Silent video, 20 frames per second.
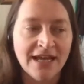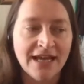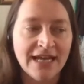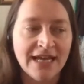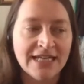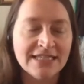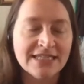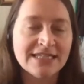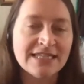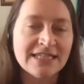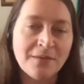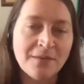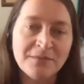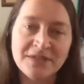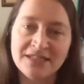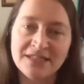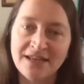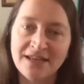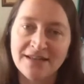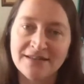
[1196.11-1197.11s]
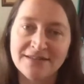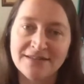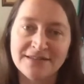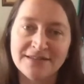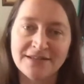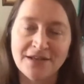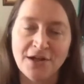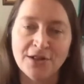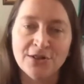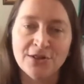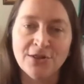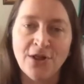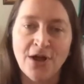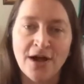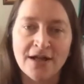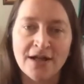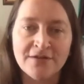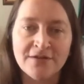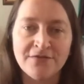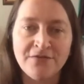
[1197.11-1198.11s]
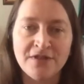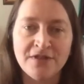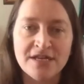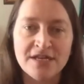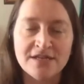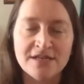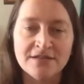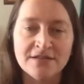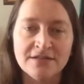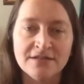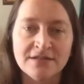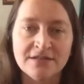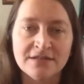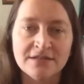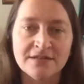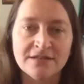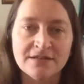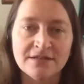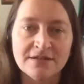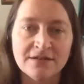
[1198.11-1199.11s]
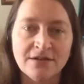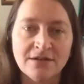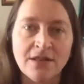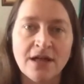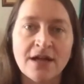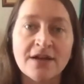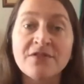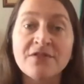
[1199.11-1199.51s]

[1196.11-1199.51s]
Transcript: in some sense, a lot of these a lot of these